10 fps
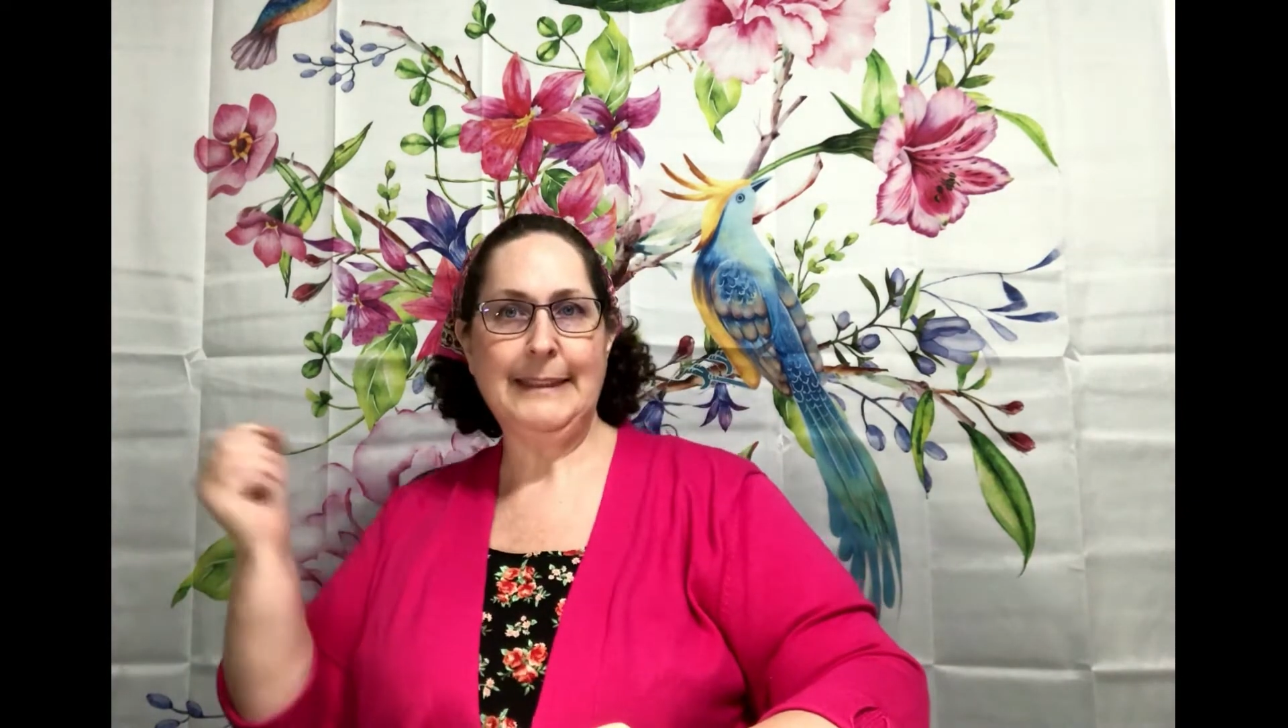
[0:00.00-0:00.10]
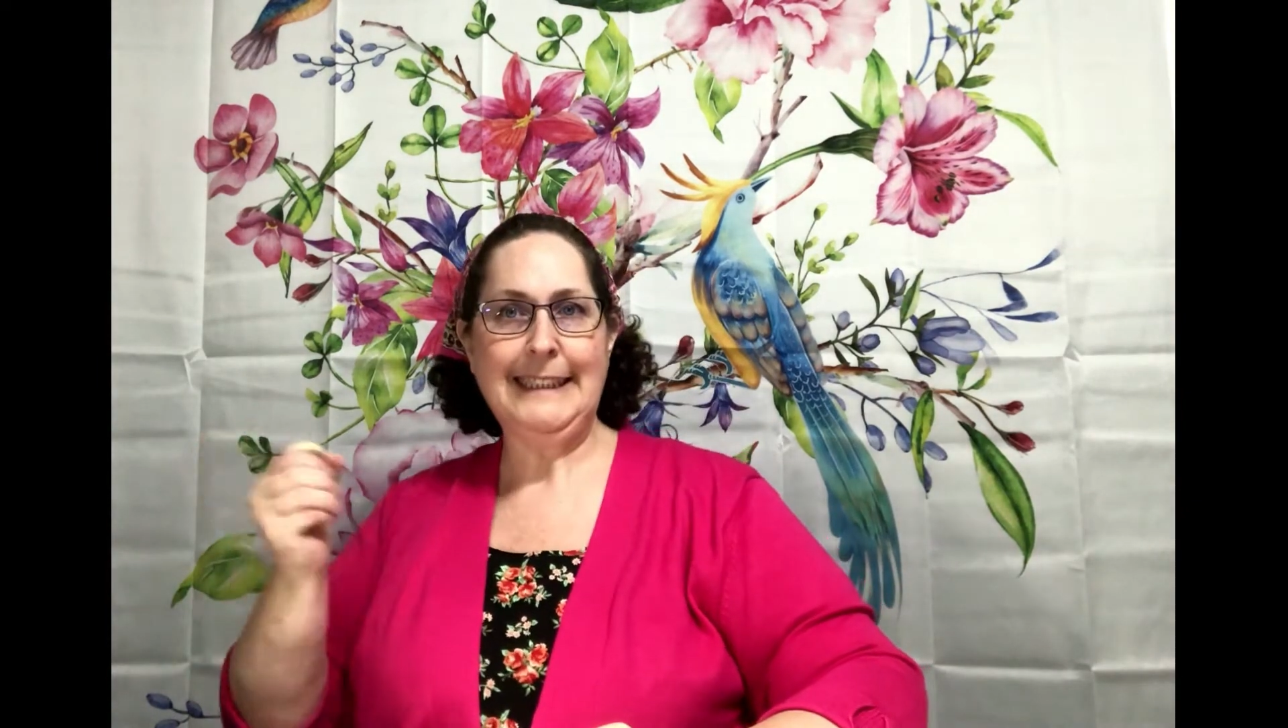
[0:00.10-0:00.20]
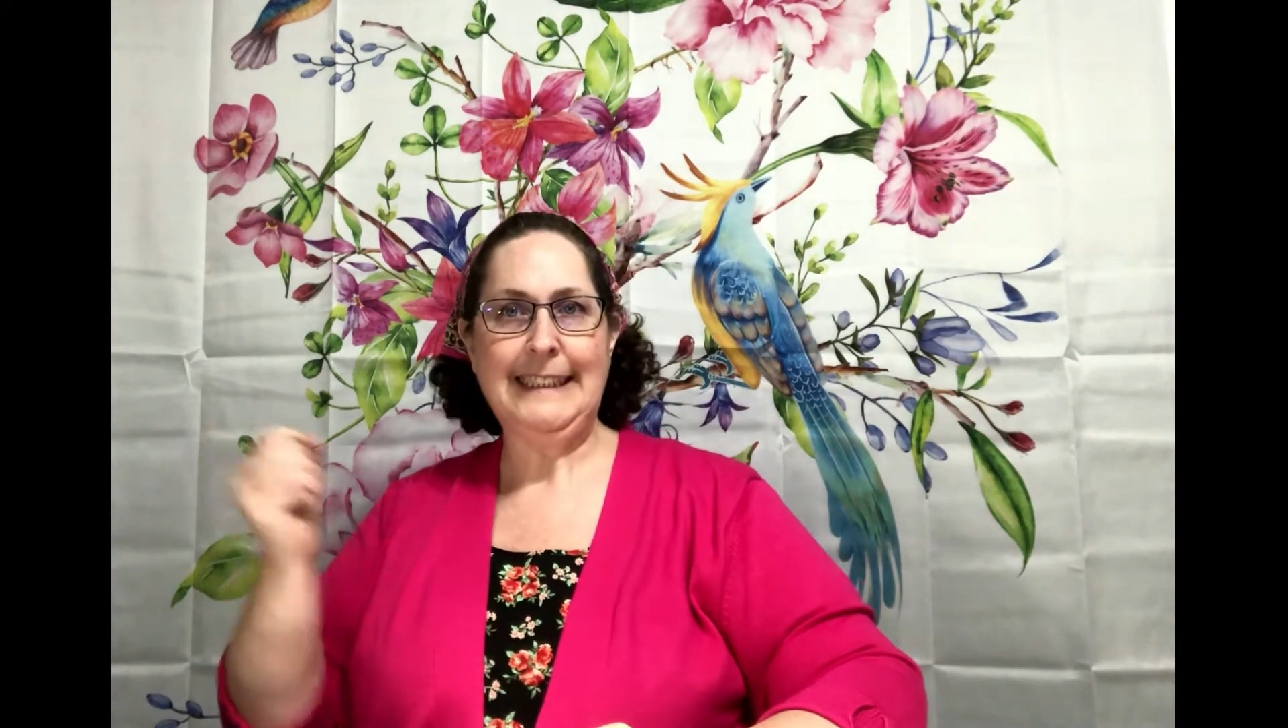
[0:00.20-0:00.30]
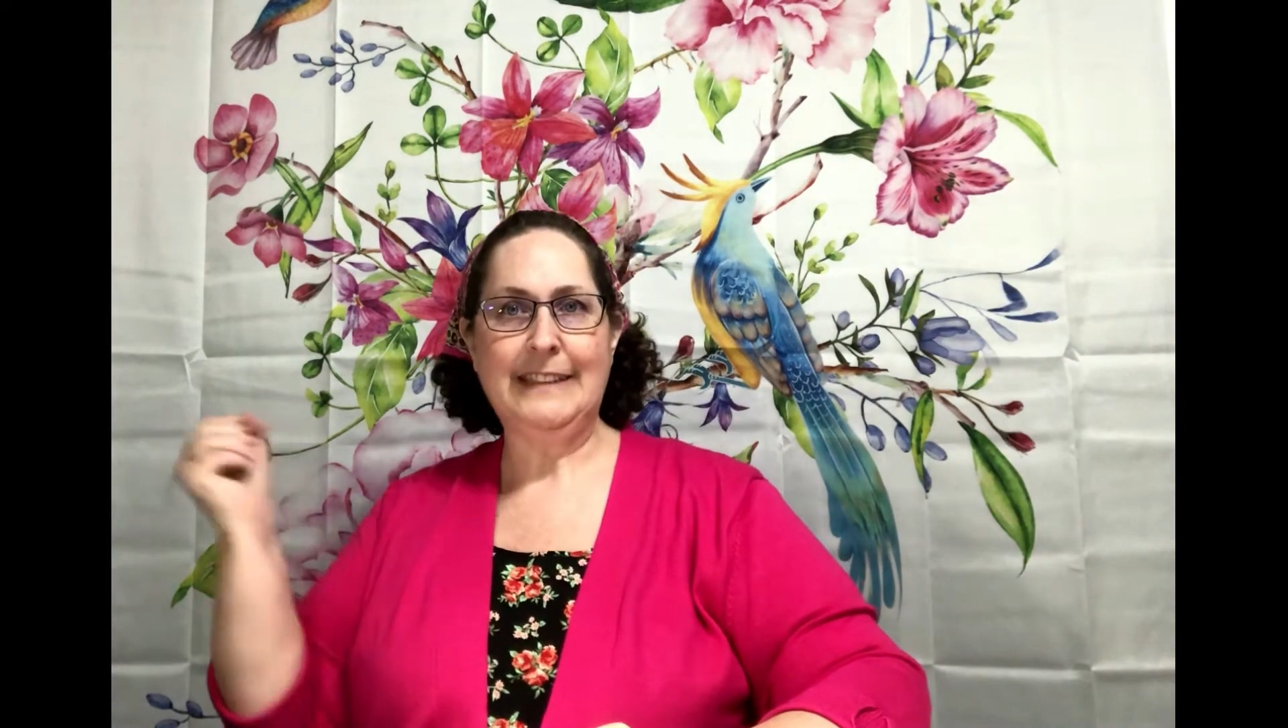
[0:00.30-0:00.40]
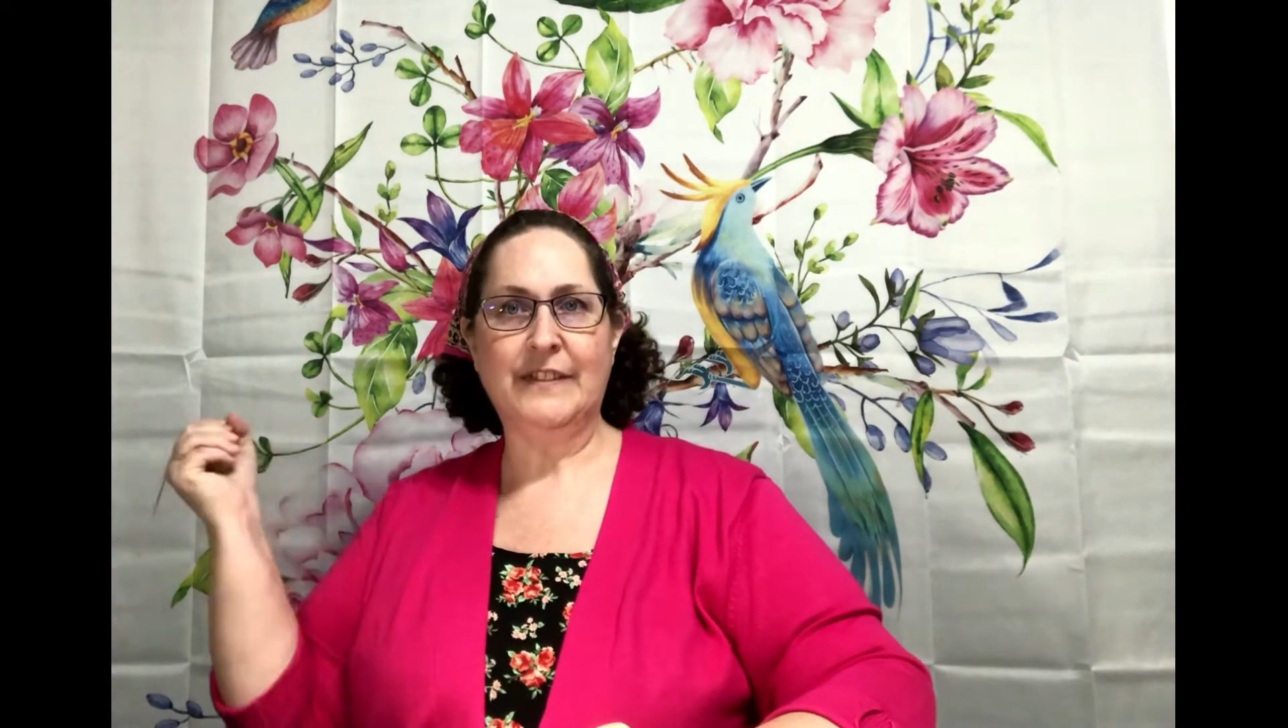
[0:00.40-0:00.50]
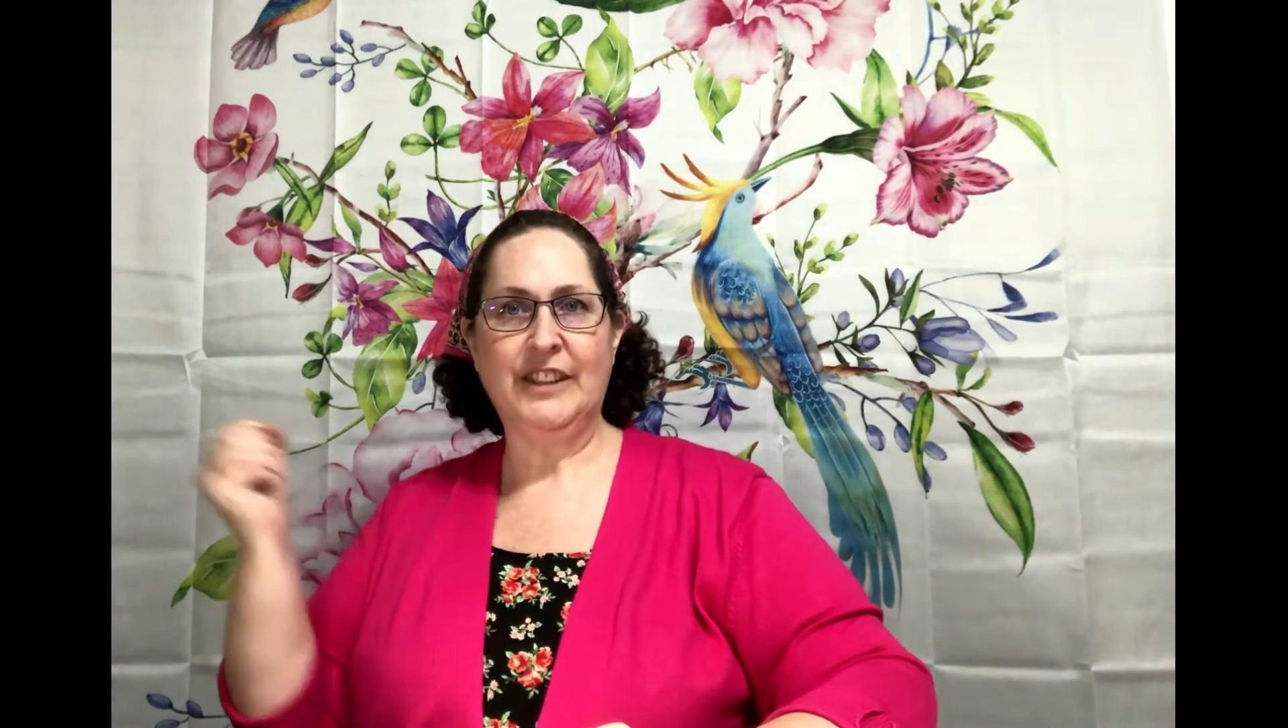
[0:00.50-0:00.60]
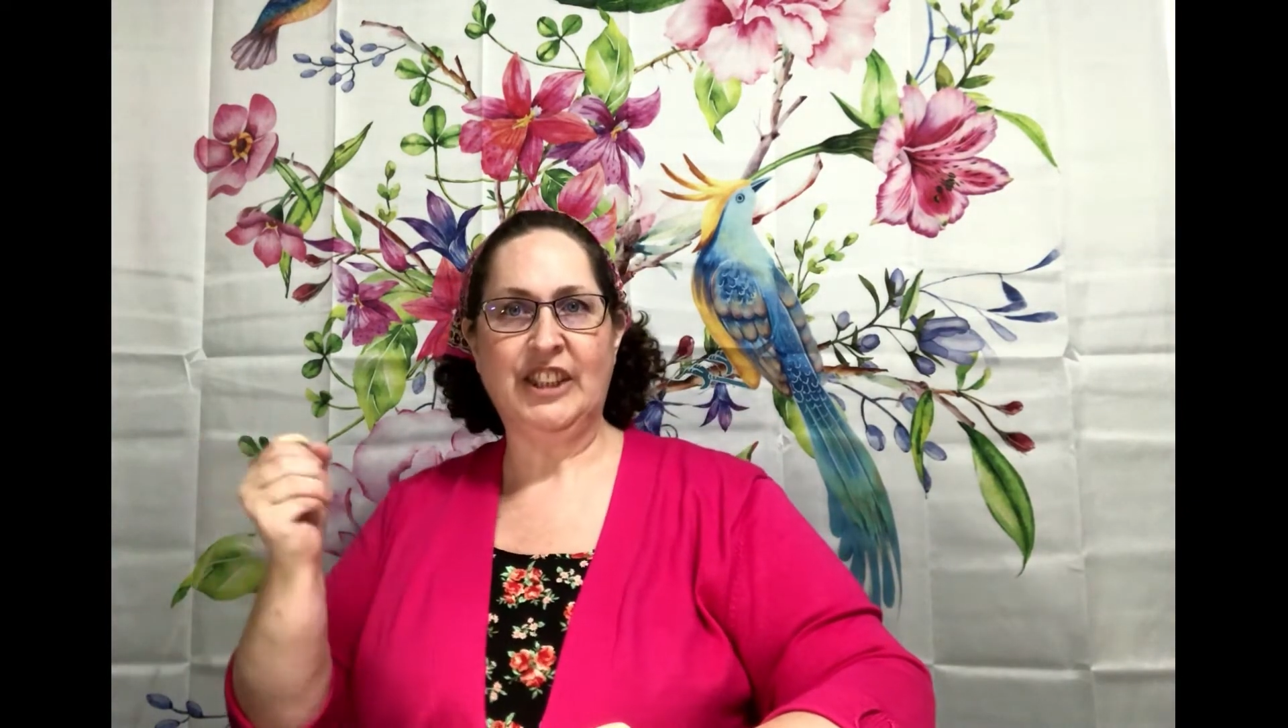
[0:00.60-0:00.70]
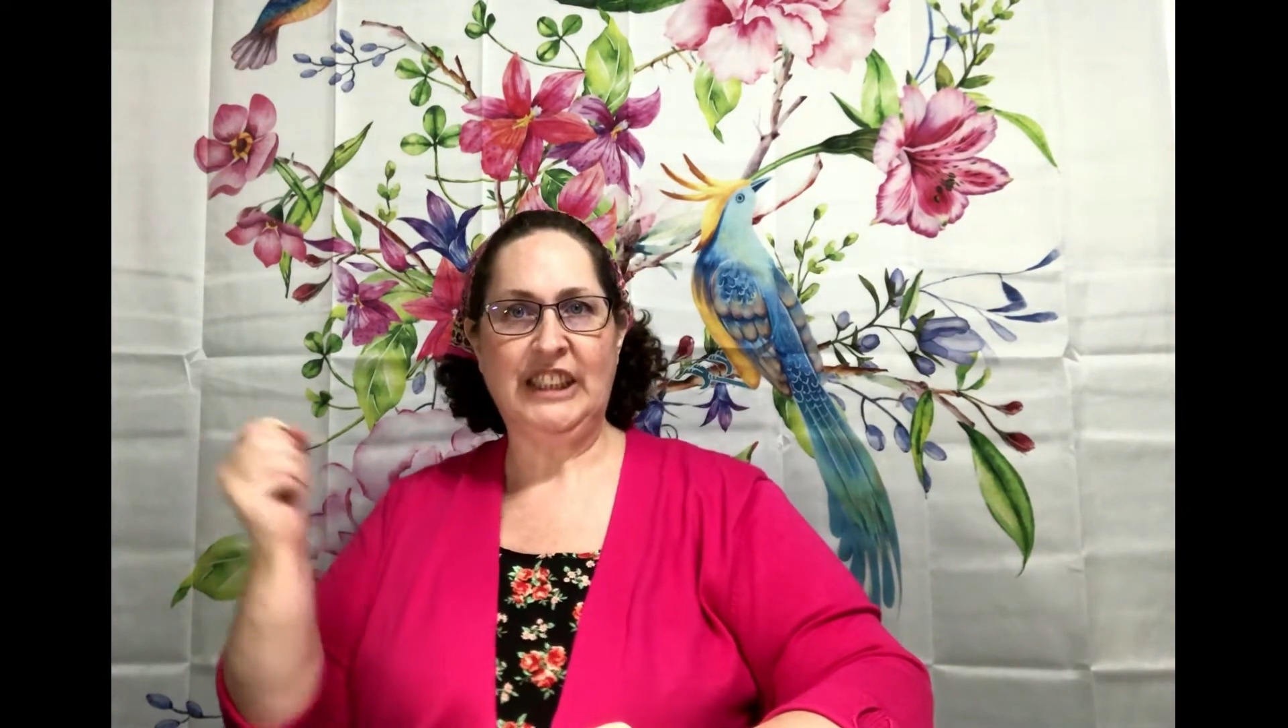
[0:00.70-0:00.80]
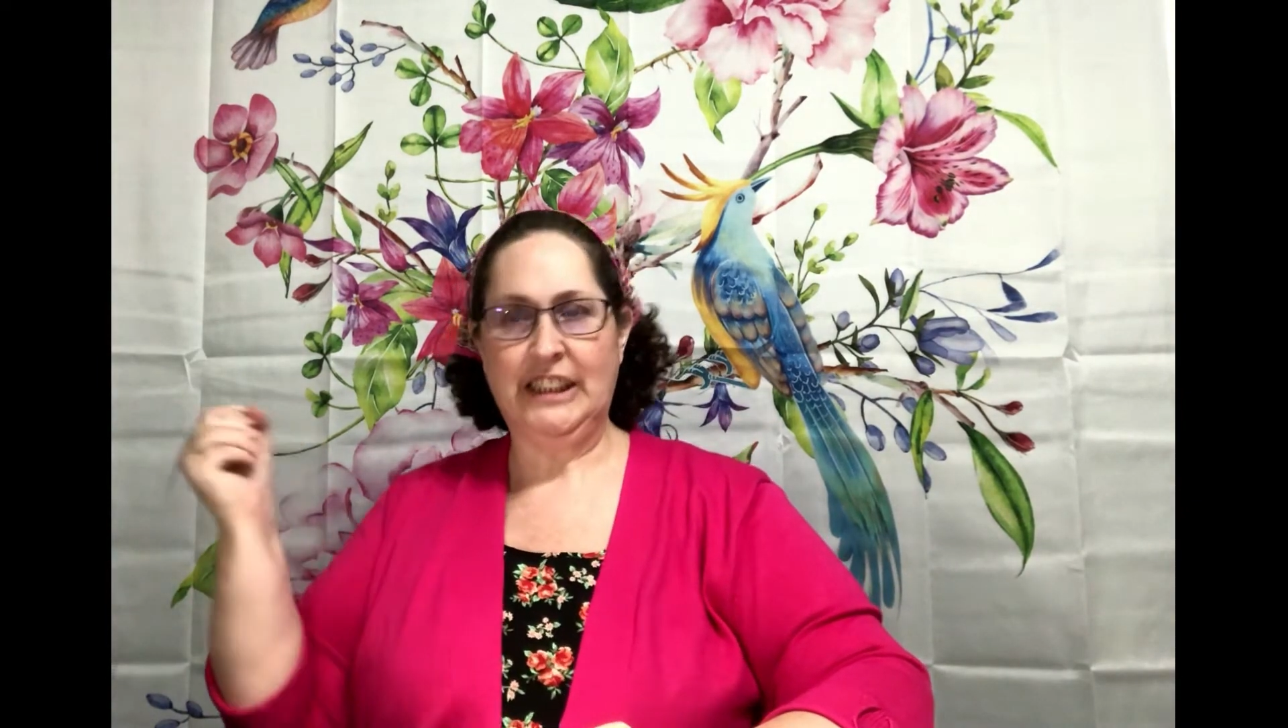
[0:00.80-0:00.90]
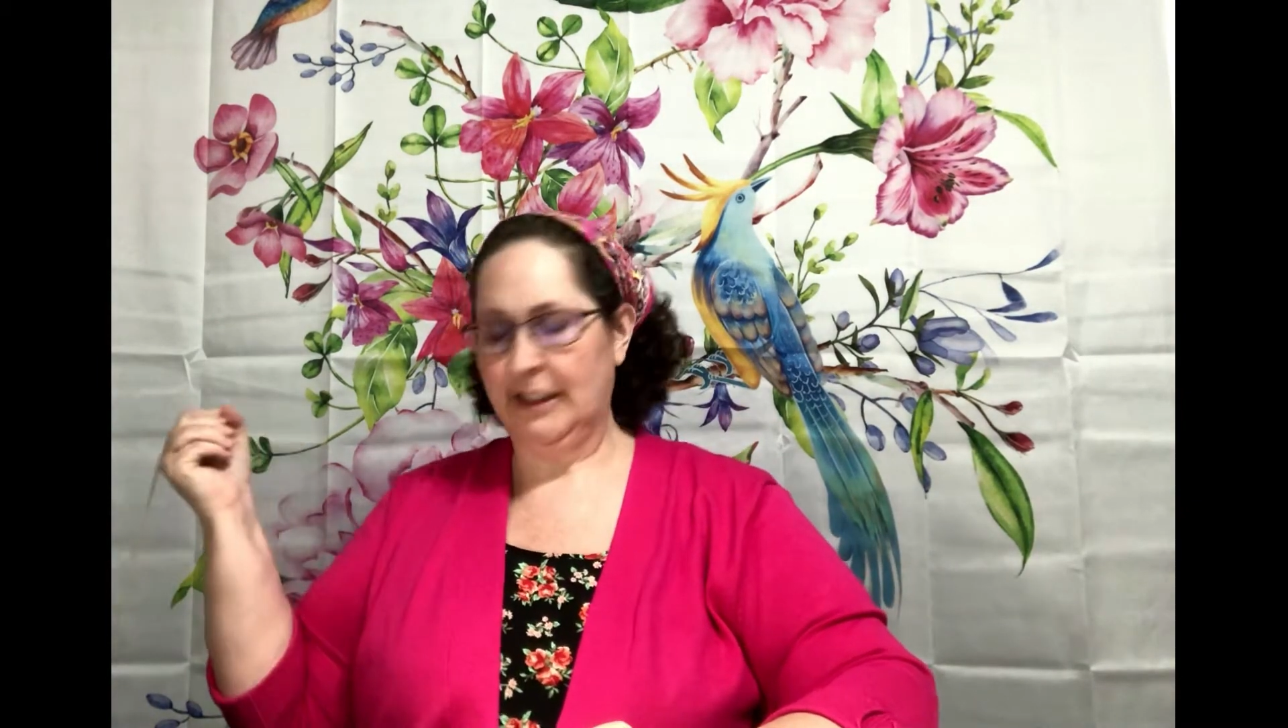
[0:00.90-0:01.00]

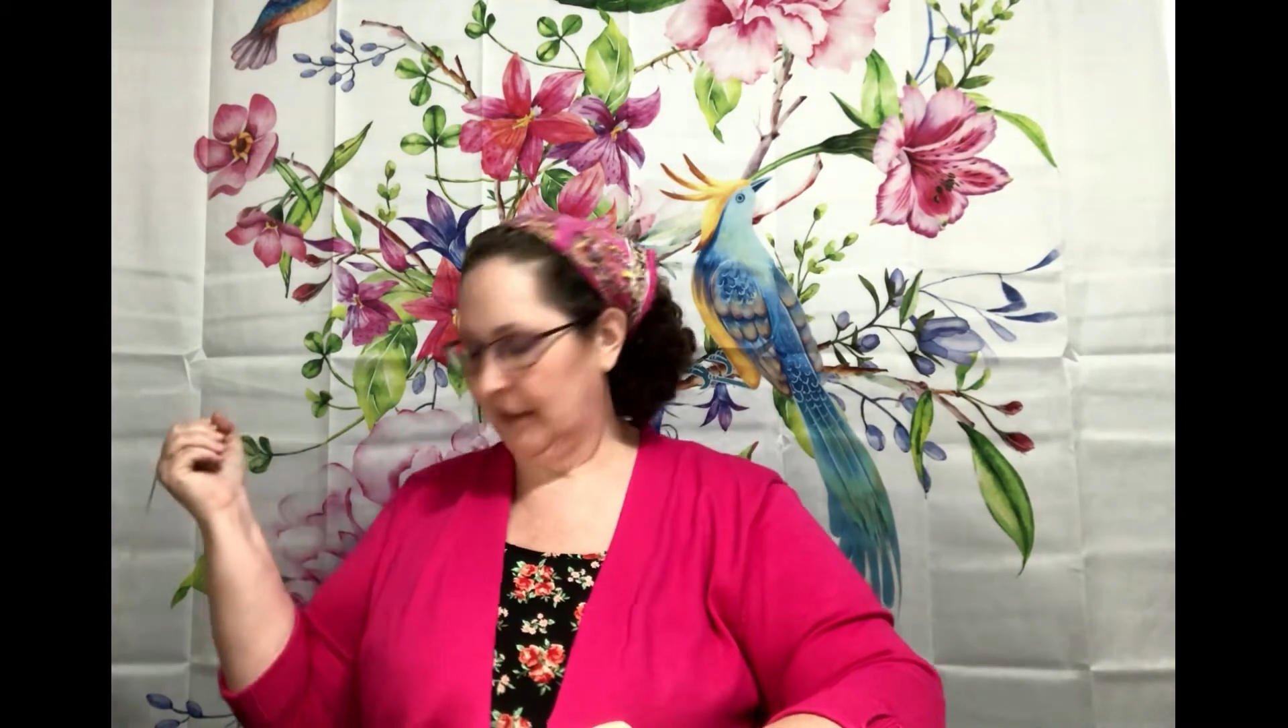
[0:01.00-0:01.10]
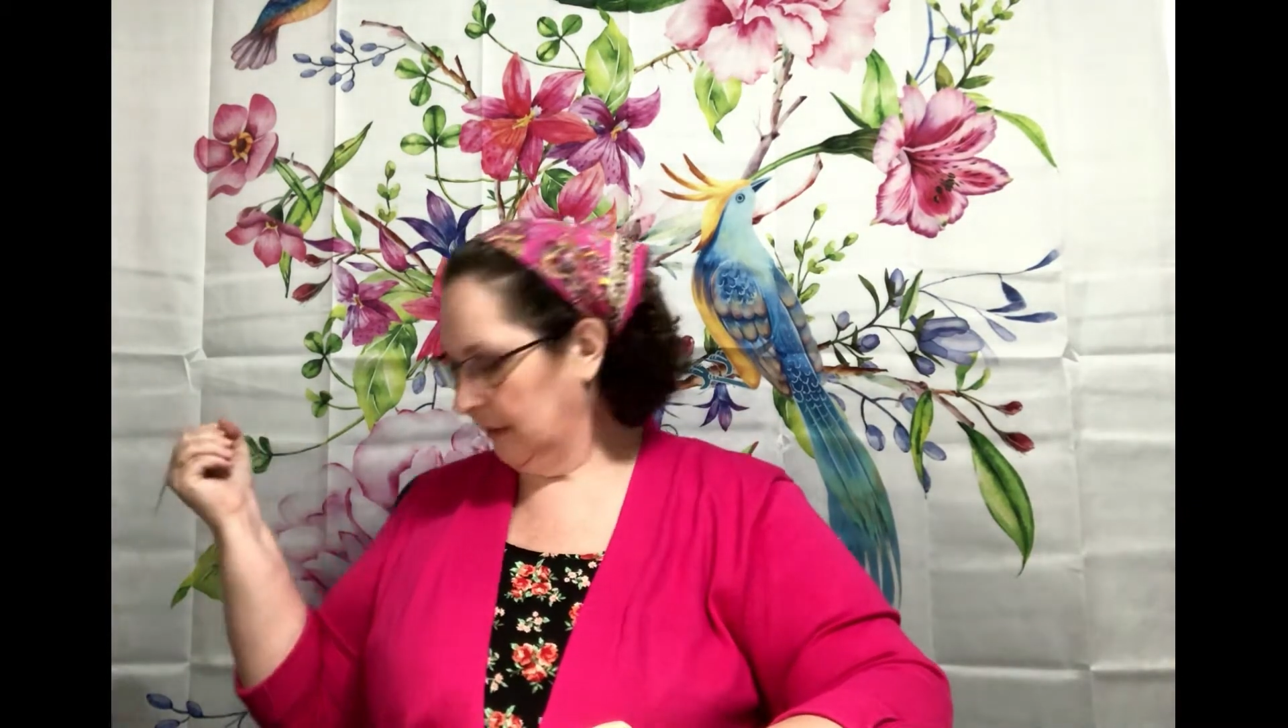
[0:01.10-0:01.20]
catfishing.